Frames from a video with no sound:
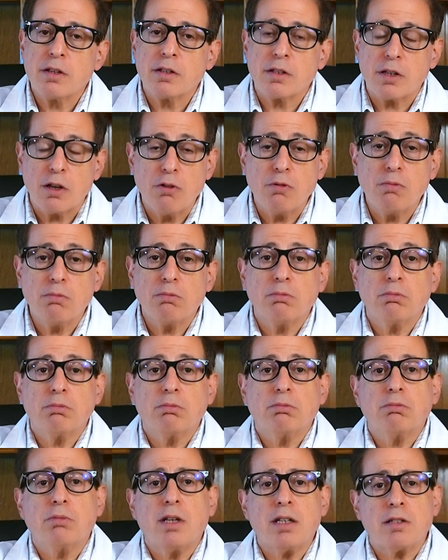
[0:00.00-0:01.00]
So
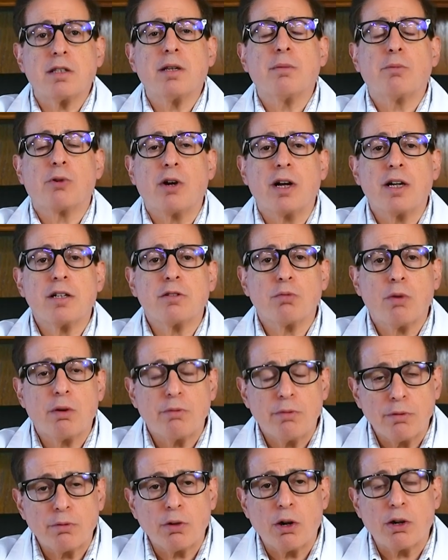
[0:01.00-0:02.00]
let's summarize
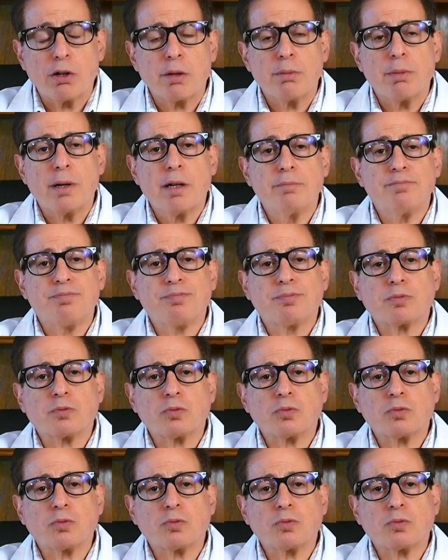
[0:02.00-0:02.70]
what we've talked about.